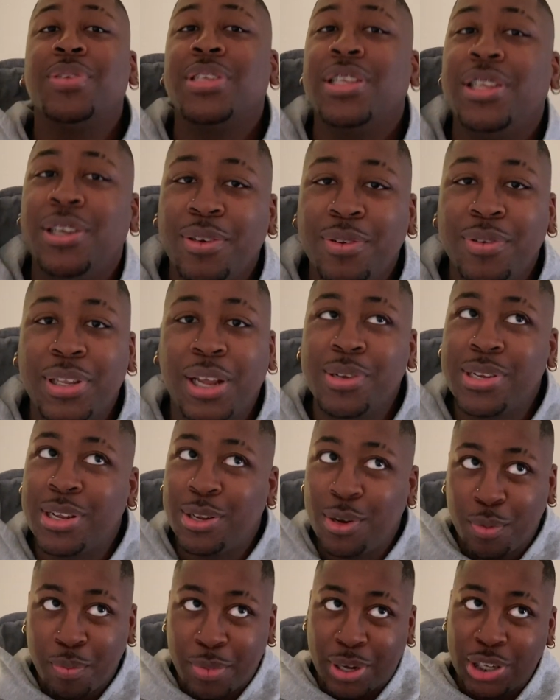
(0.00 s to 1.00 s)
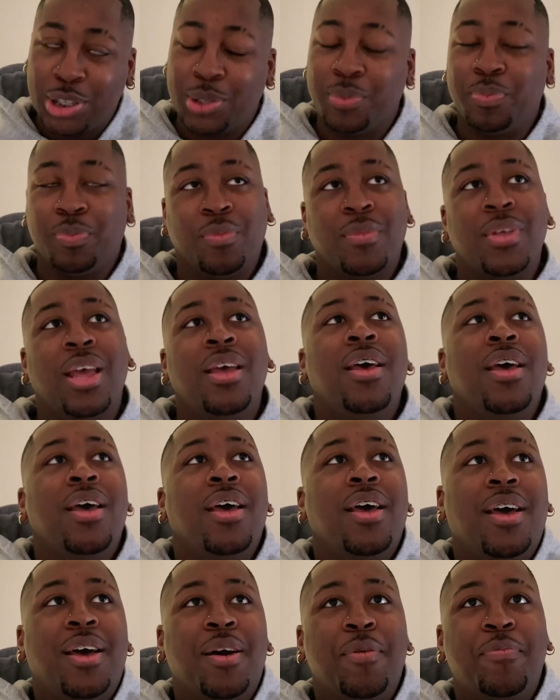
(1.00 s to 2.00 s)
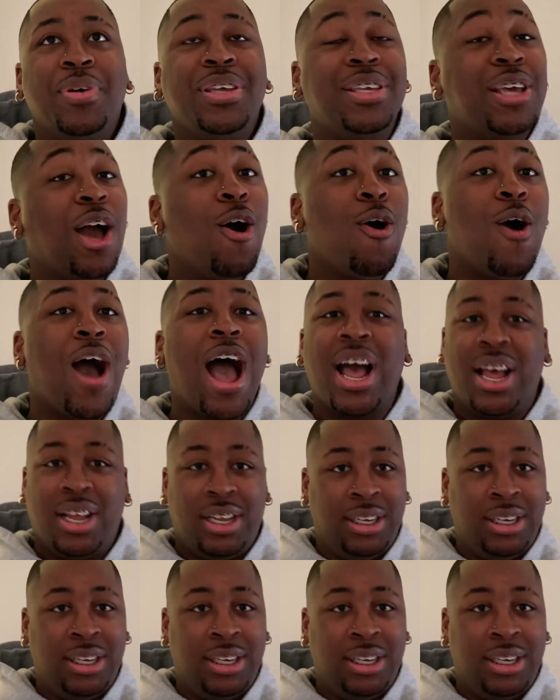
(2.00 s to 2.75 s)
a little much. But y'all, I